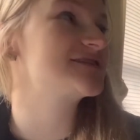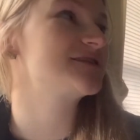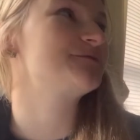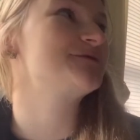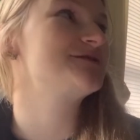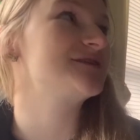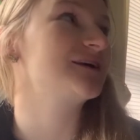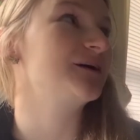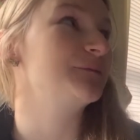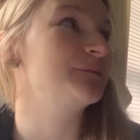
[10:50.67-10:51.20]
It
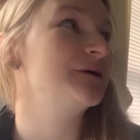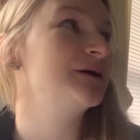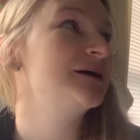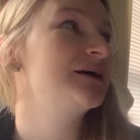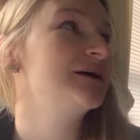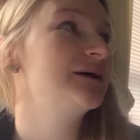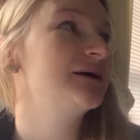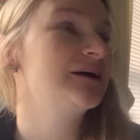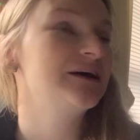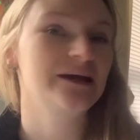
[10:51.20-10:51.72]
was
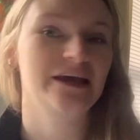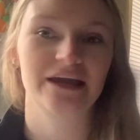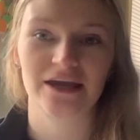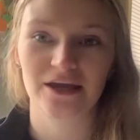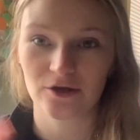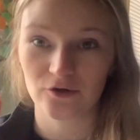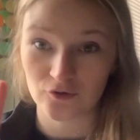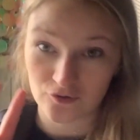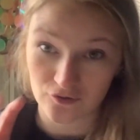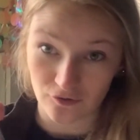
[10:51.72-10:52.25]

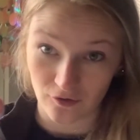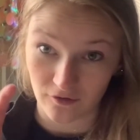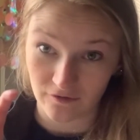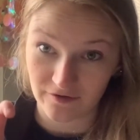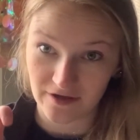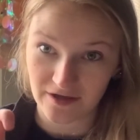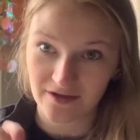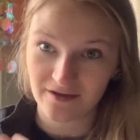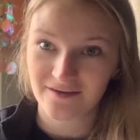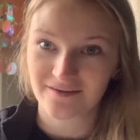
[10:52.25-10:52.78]
a
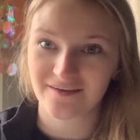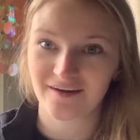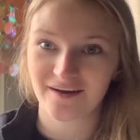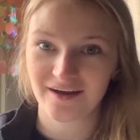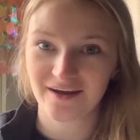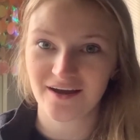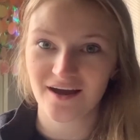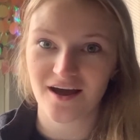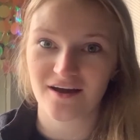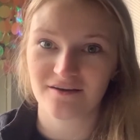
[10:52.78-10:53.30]
trophy that I
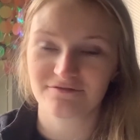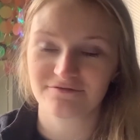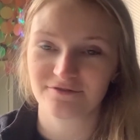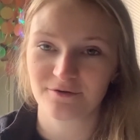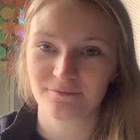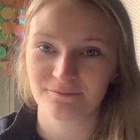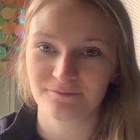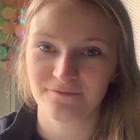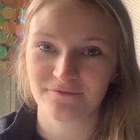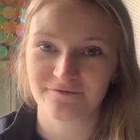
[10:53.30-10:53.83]
got
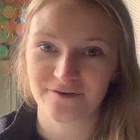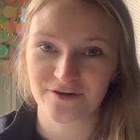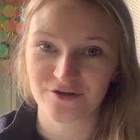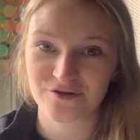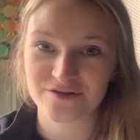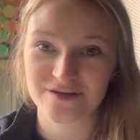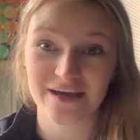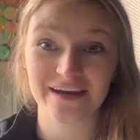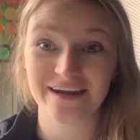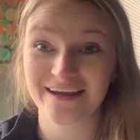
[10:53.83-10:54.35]
from figure
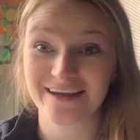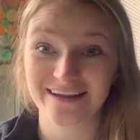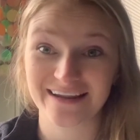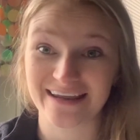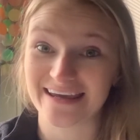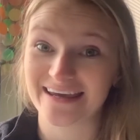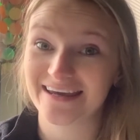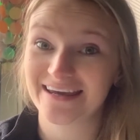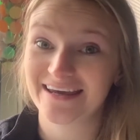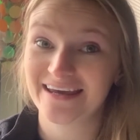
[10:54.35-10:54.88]
skating
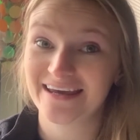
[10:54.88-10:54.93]
like